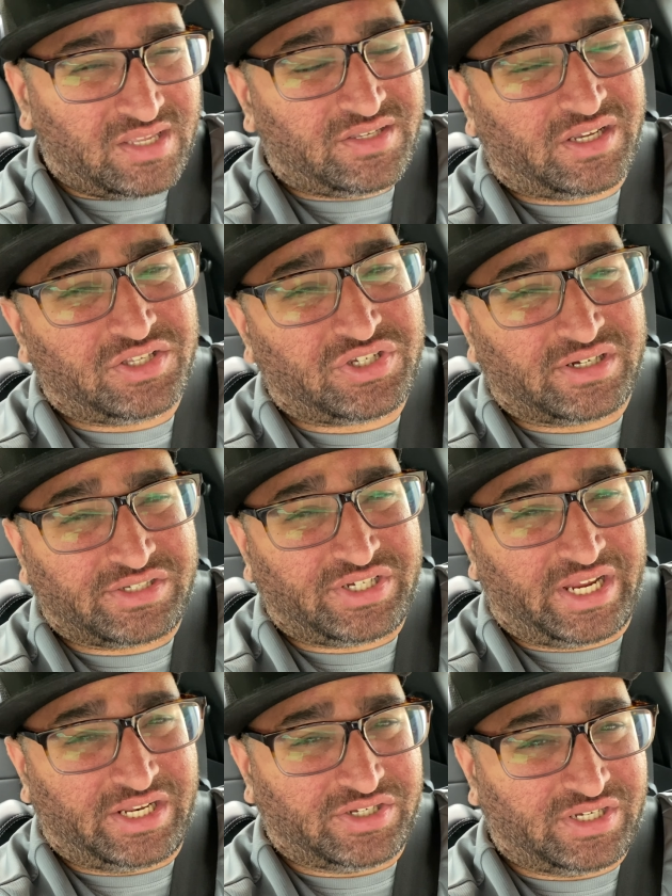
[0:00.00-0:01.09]
a good chunk of
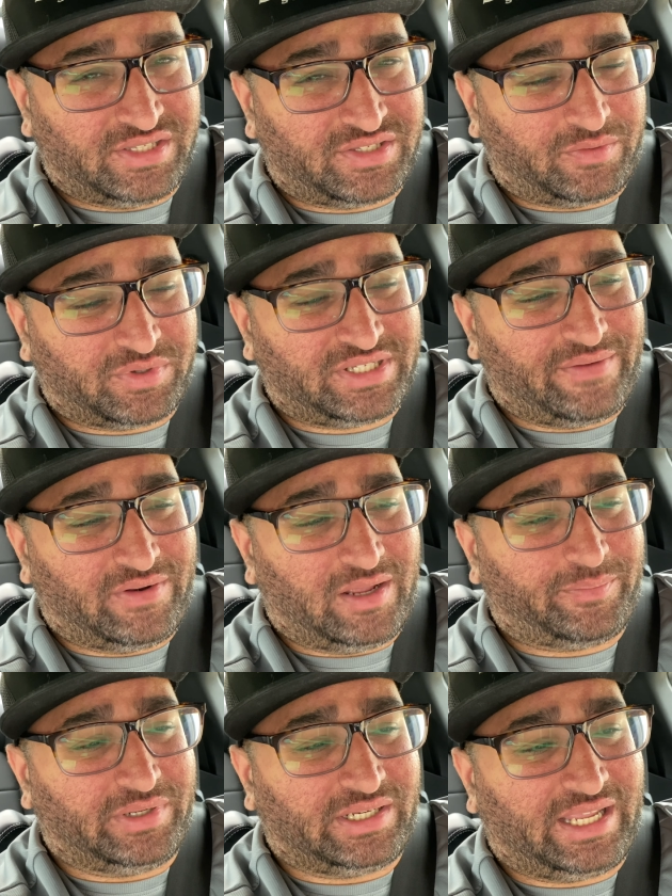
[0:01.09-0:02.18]
change, and so we're saving
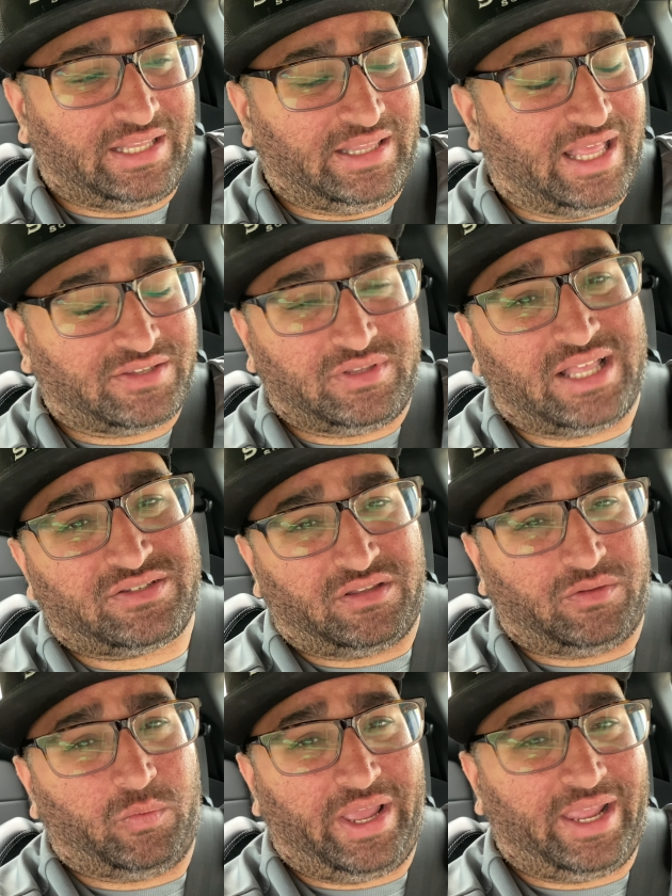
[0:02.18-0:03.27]
up and getting that, so that's on the
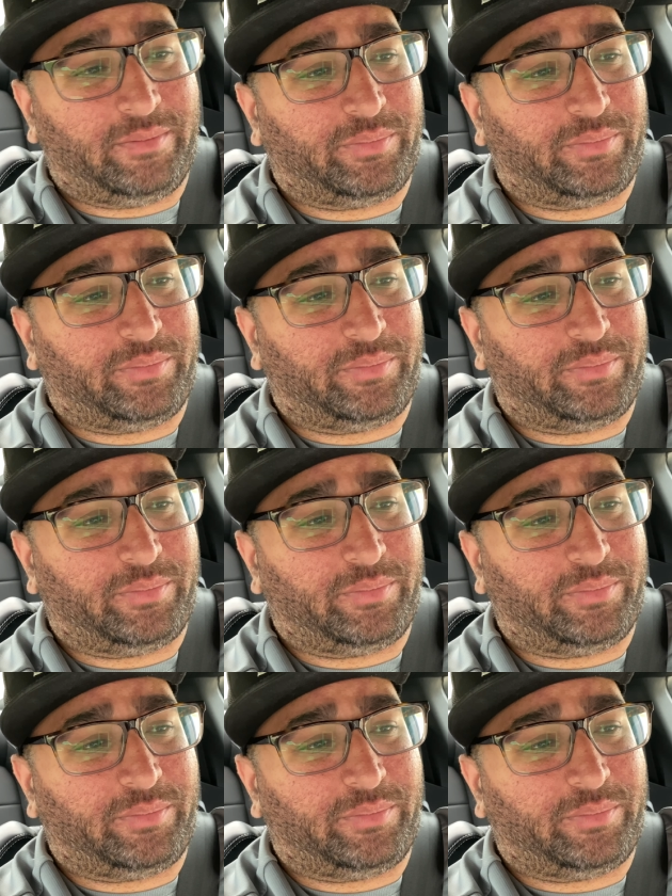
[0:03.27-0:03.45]
way.